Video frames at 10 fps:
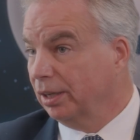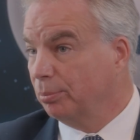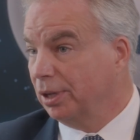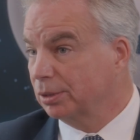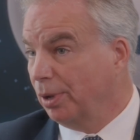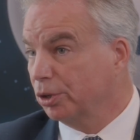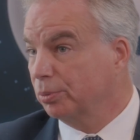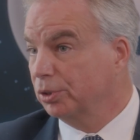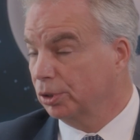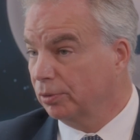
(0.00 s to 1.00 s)
a plasmalogen
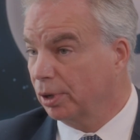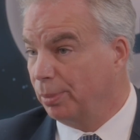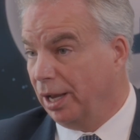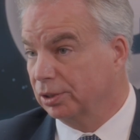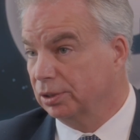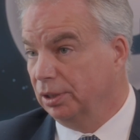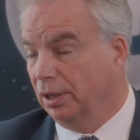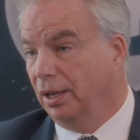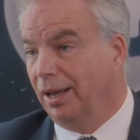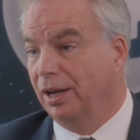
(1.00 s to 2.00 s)
reserve capacity
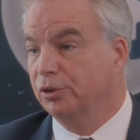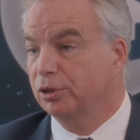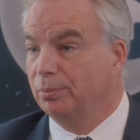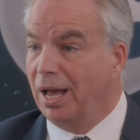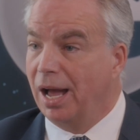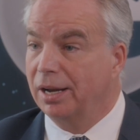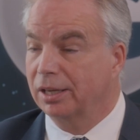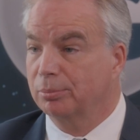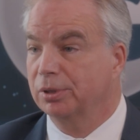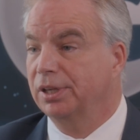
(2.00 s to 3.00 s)
had
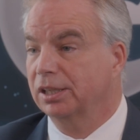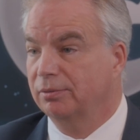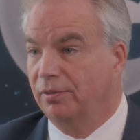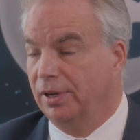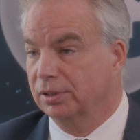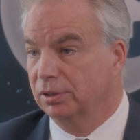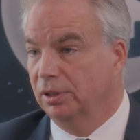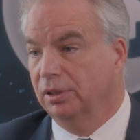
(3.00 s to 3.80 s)
dramatic protective effects.